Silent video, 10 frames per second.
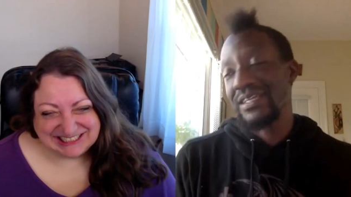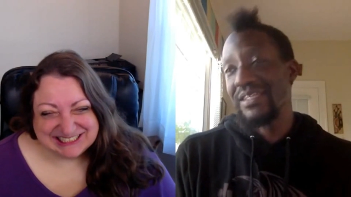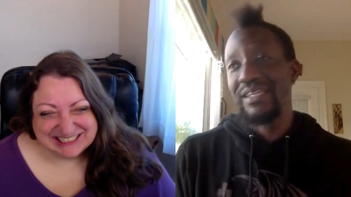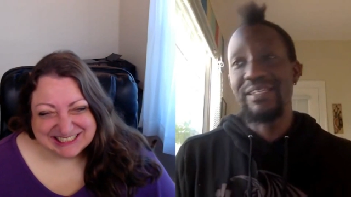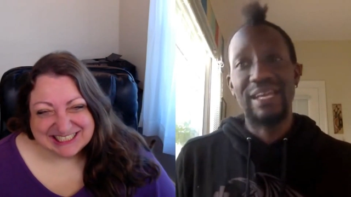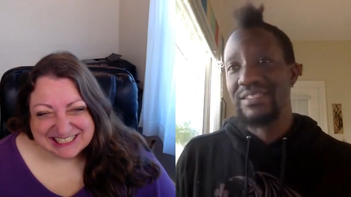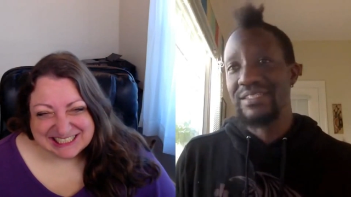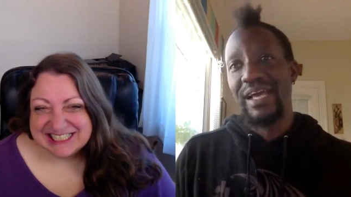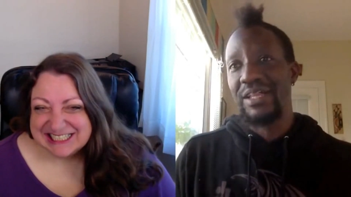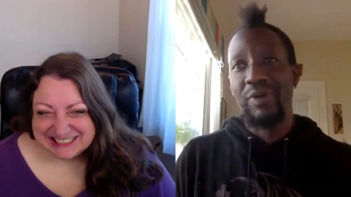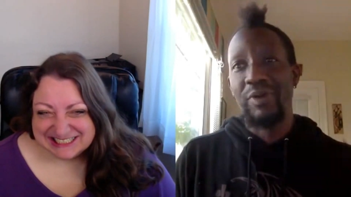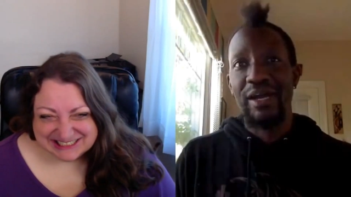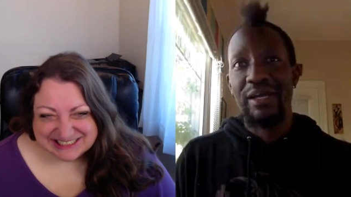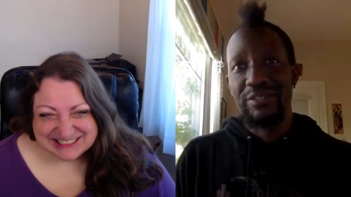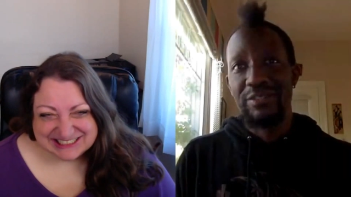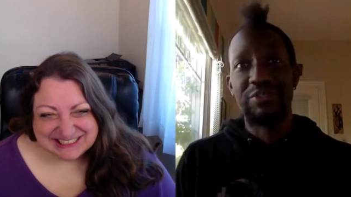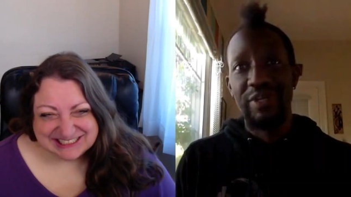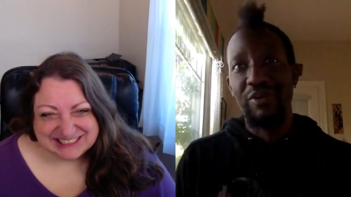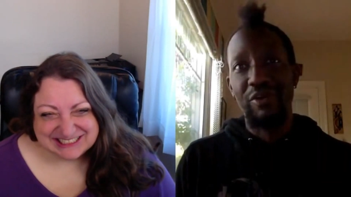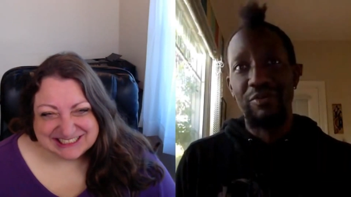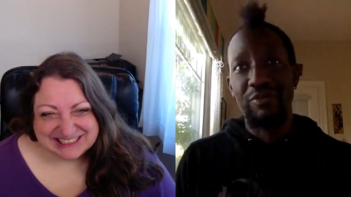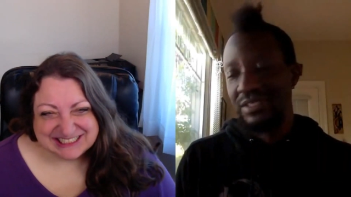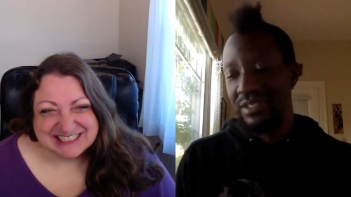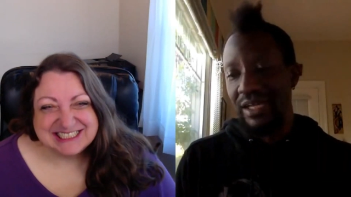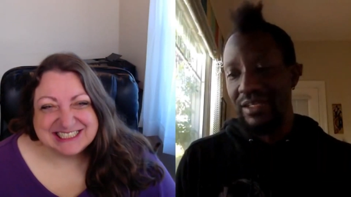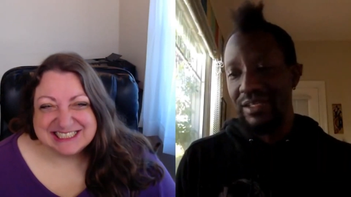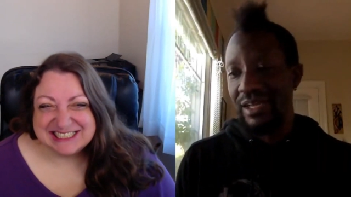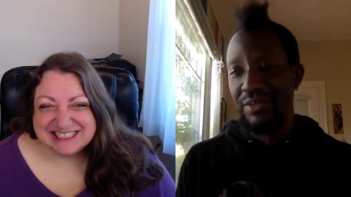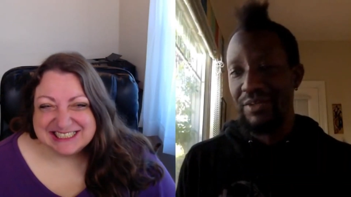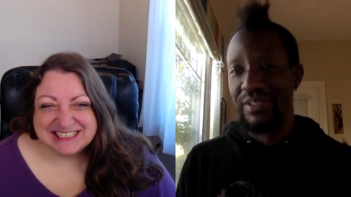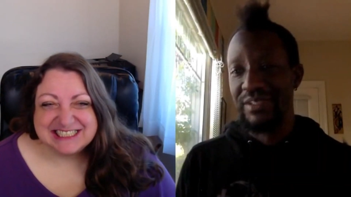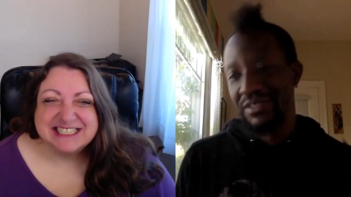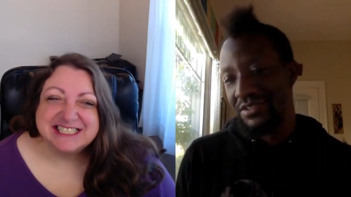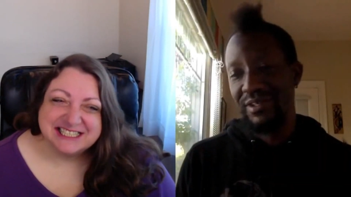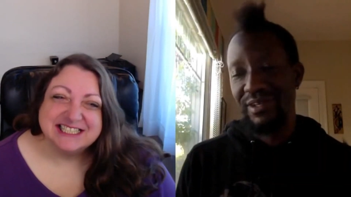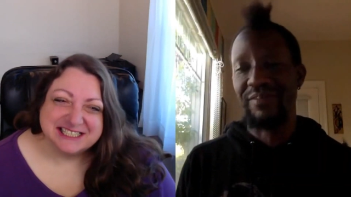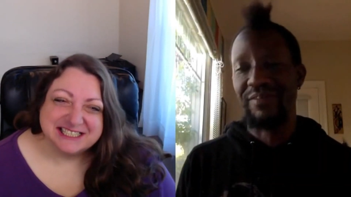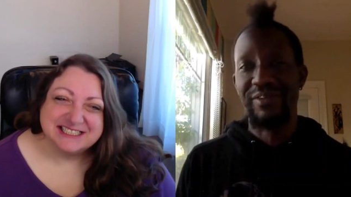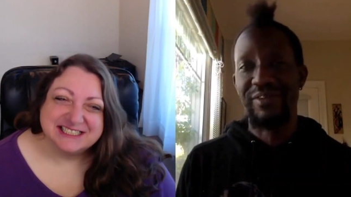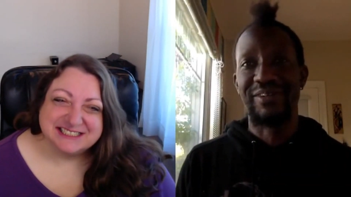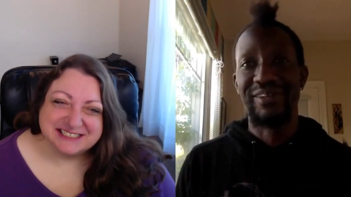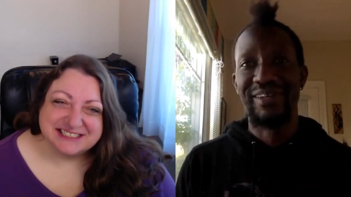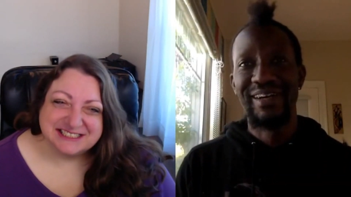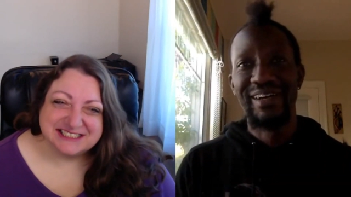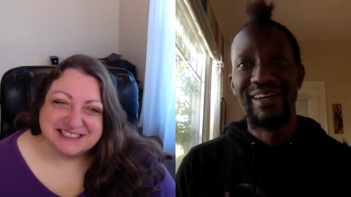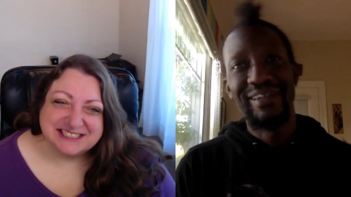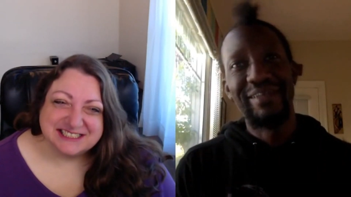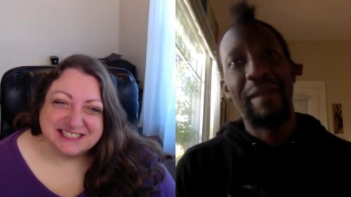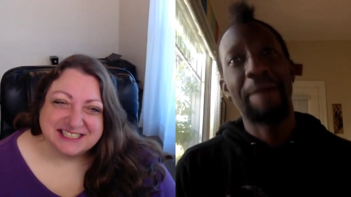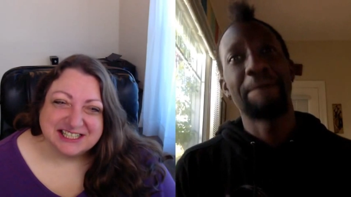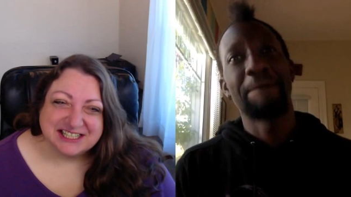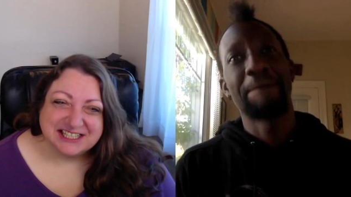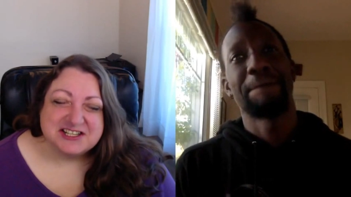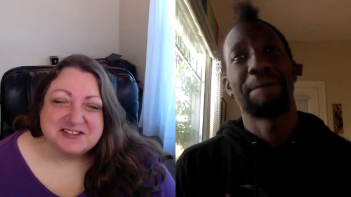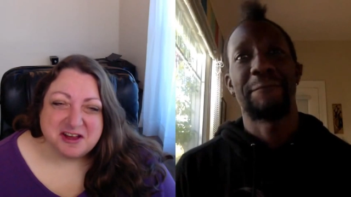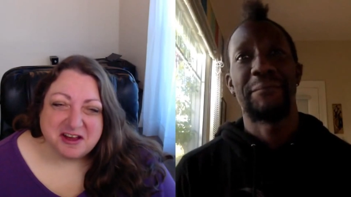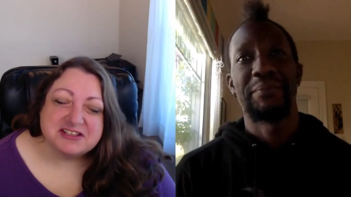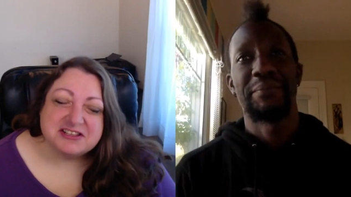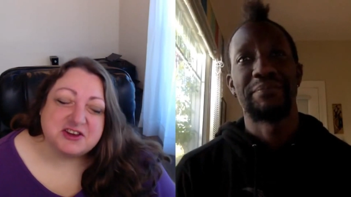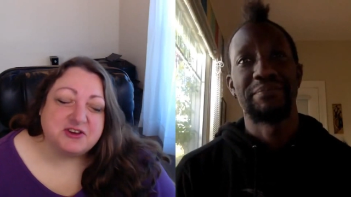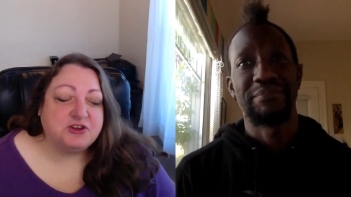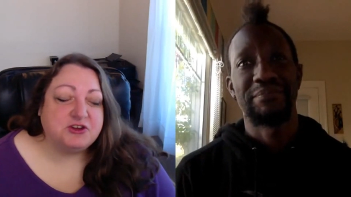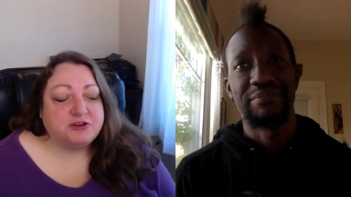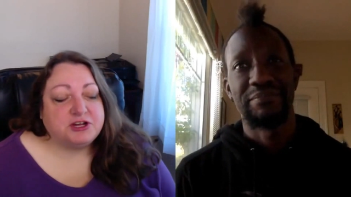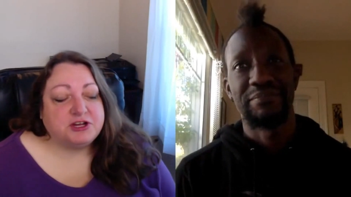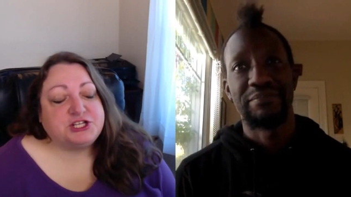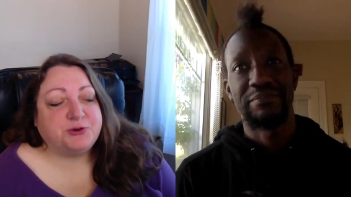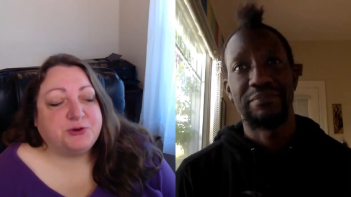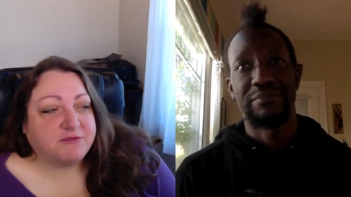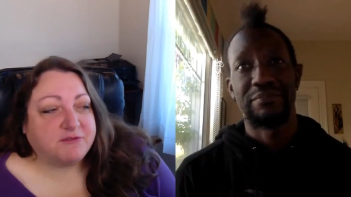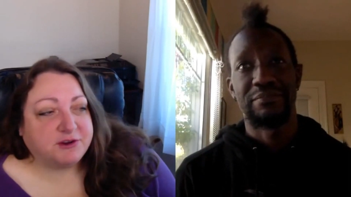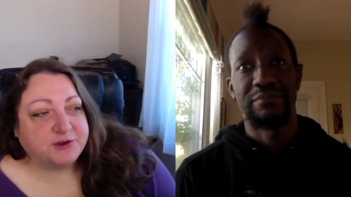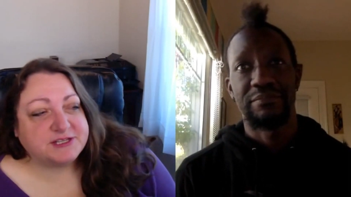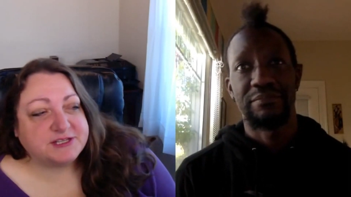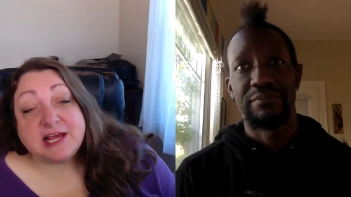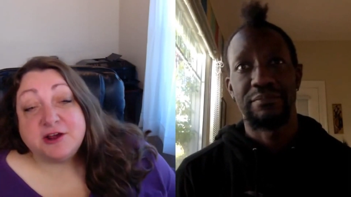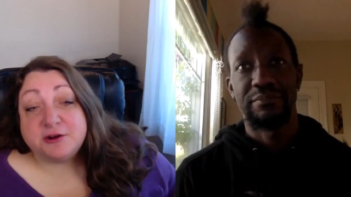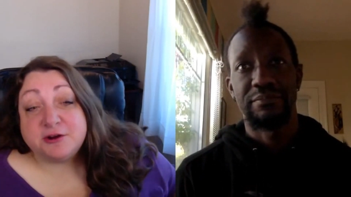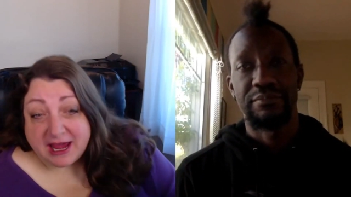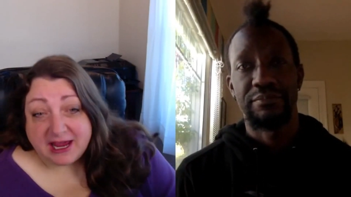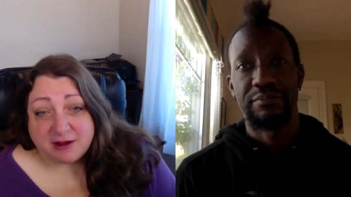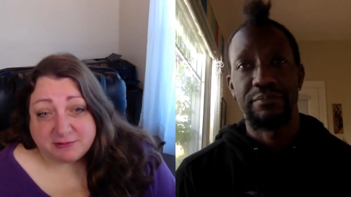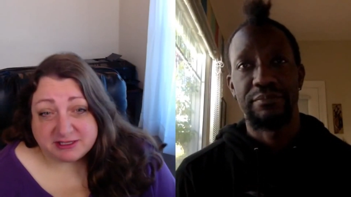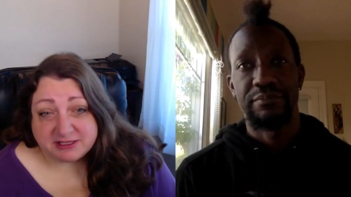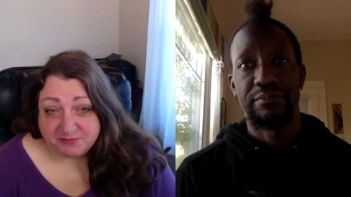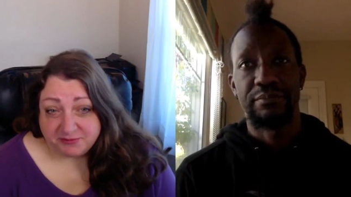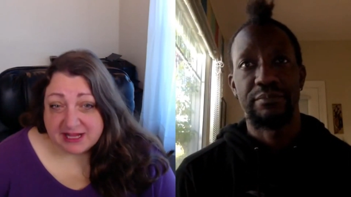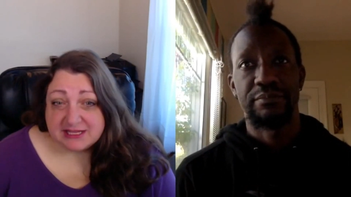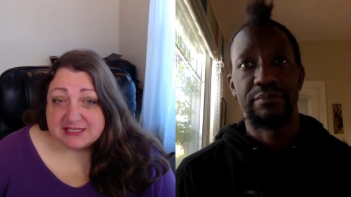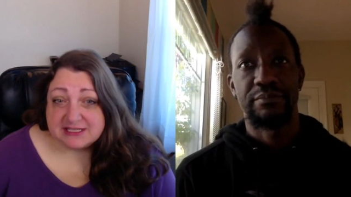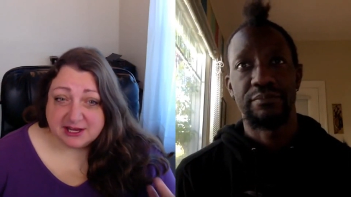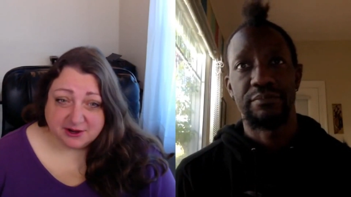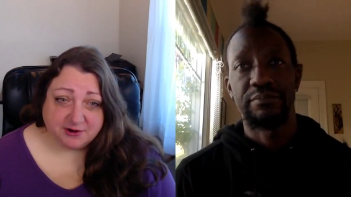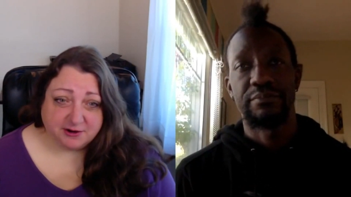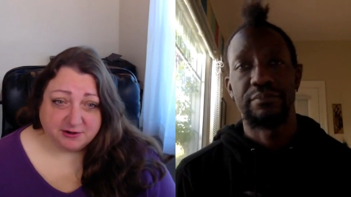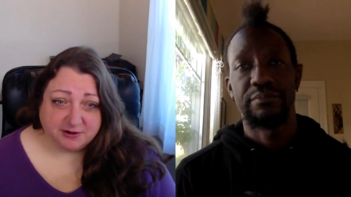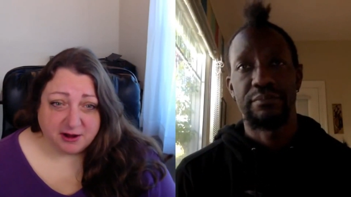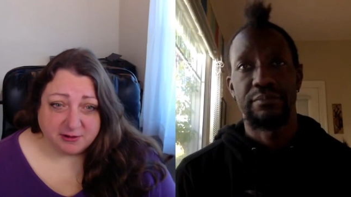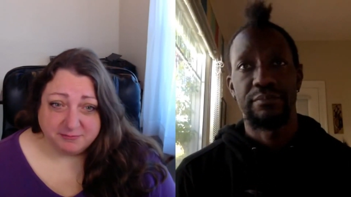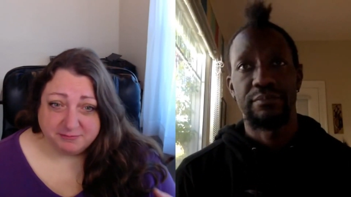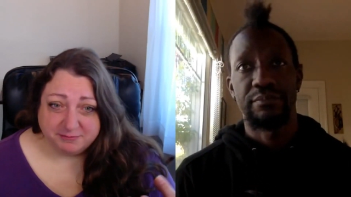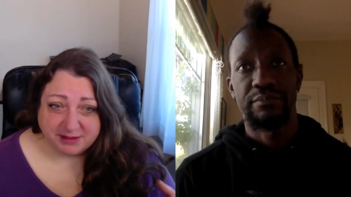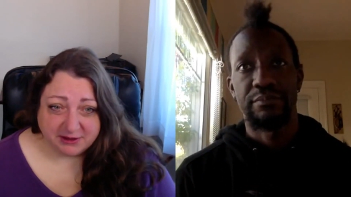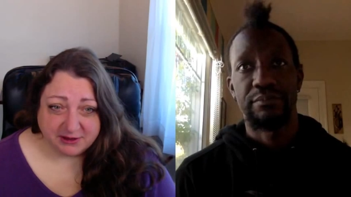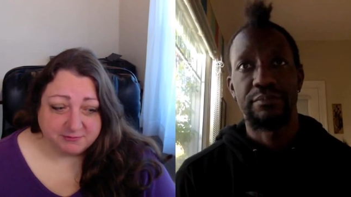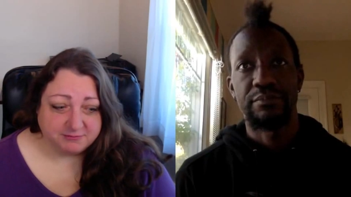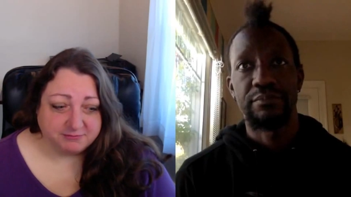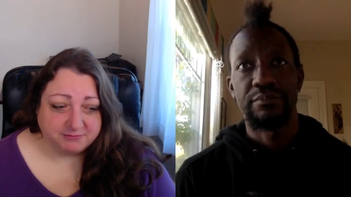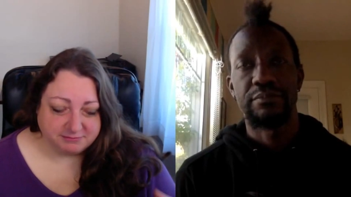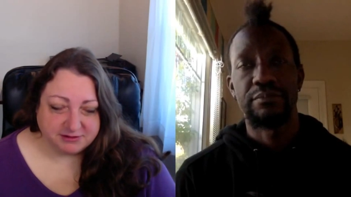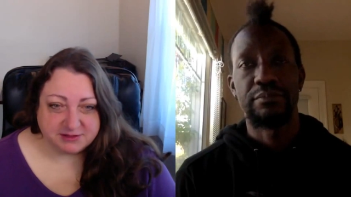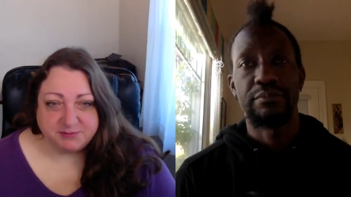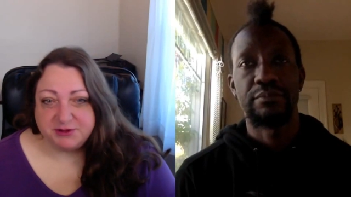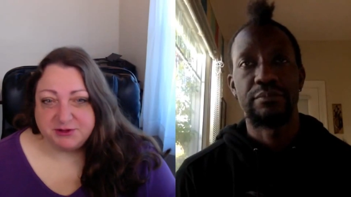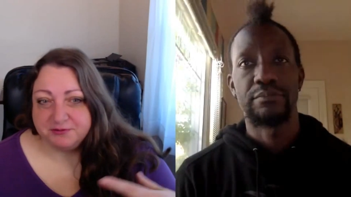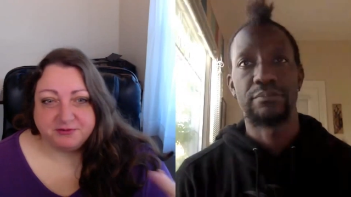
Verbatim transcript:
Speaker 1: was like, see, that's exactly why I told you at home just to not, not do this. And sure enough, you know.
Speaker 2: So you don't? Do you ever use? Say you're hanging out with some friends that you're um, that you some mutual